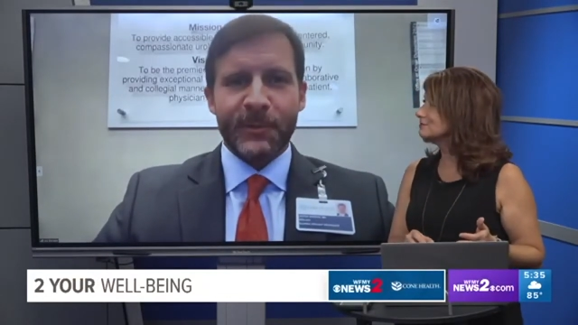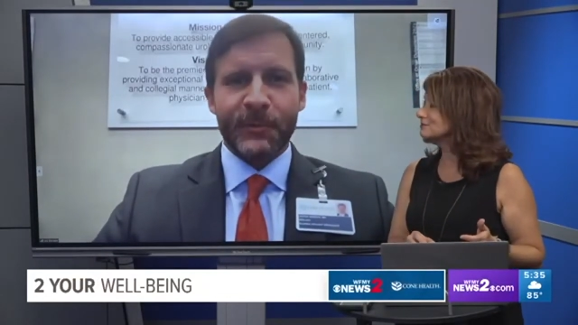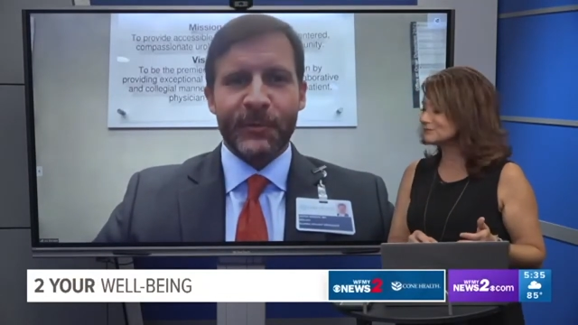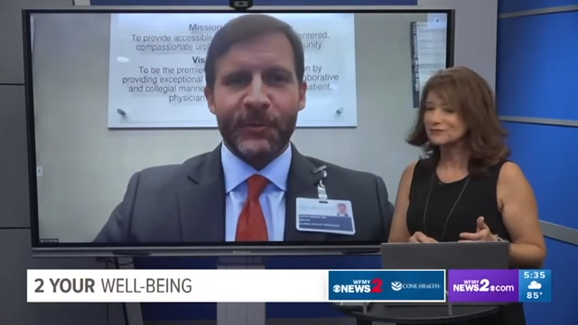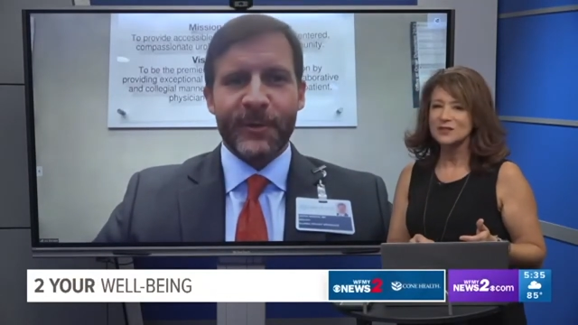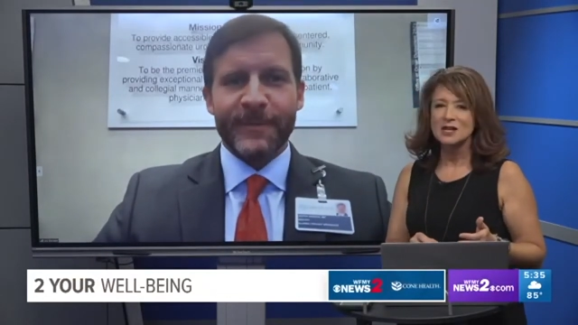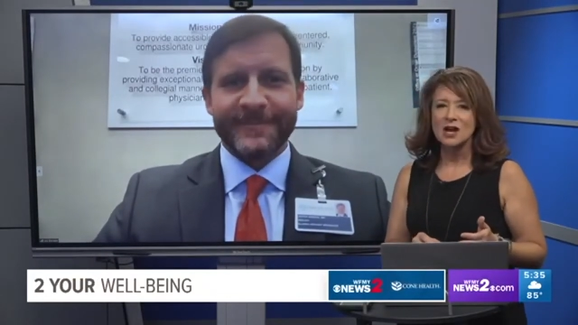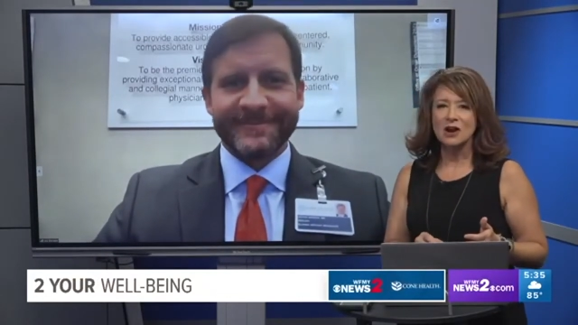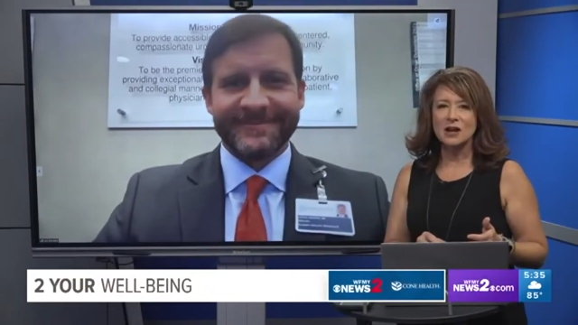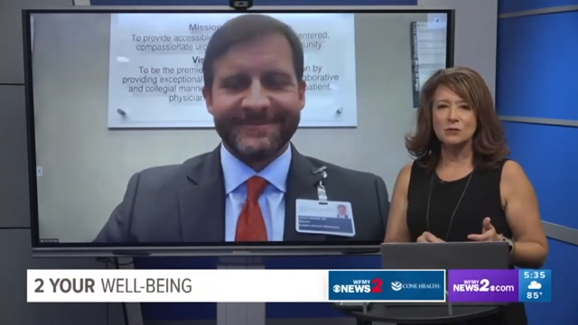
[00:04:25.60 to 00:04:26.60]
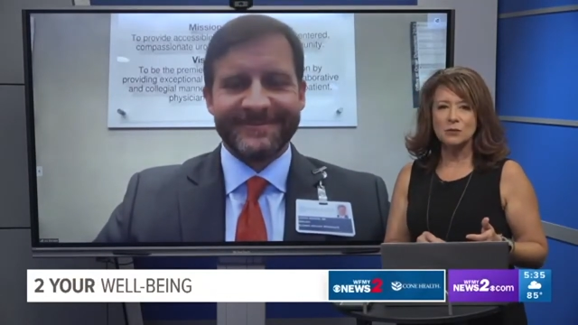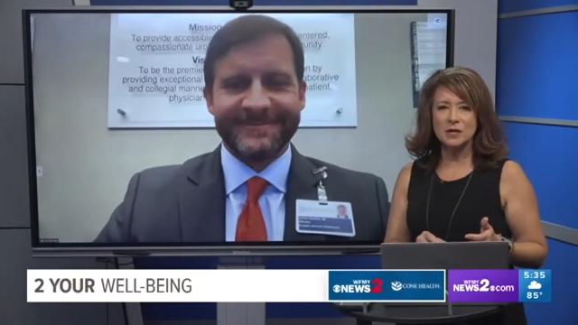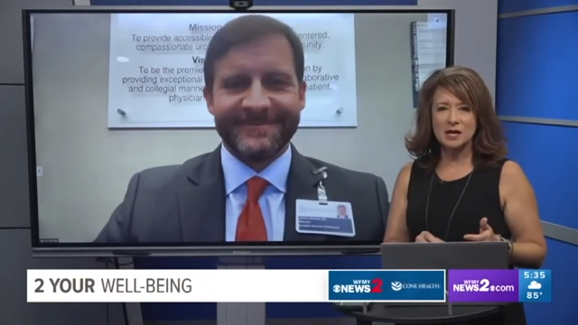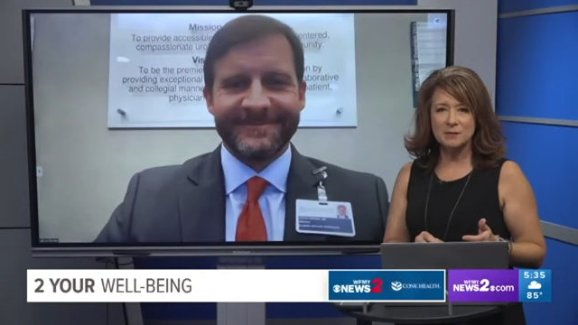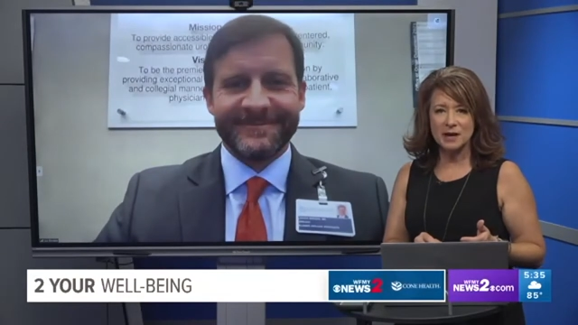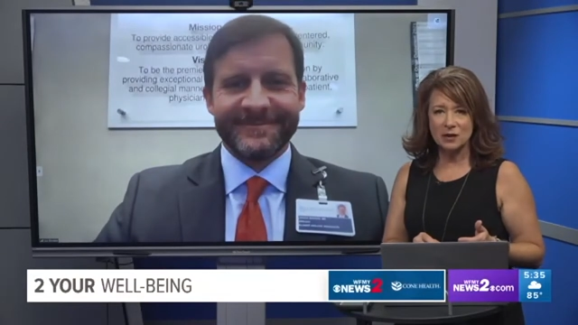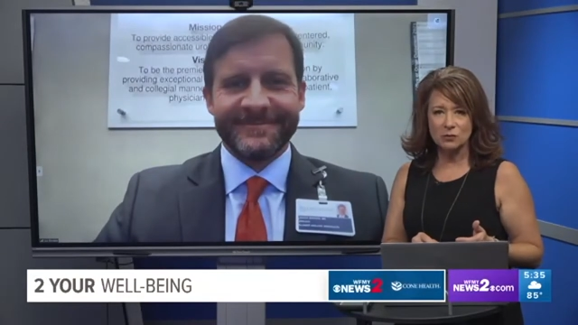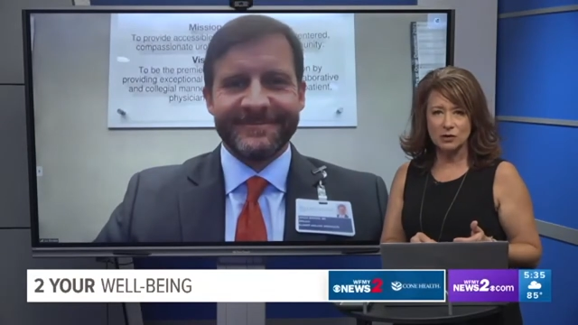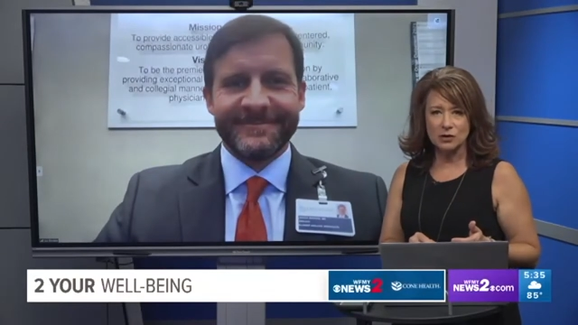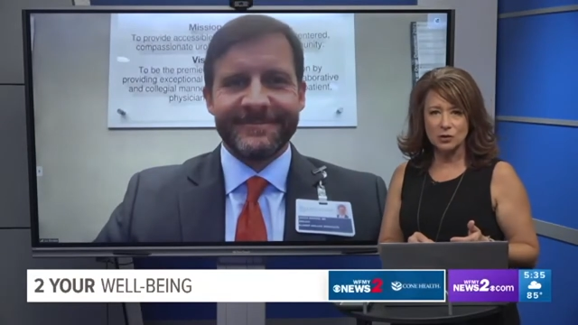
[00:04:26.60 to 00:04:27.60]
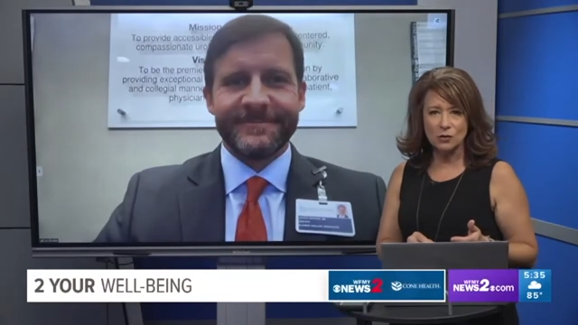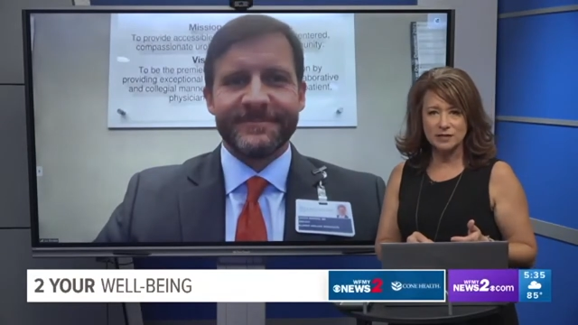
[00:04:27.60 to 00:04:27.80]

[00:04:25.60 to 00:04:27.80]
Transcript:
Speaker 1: agree. All right, when we come back, we're going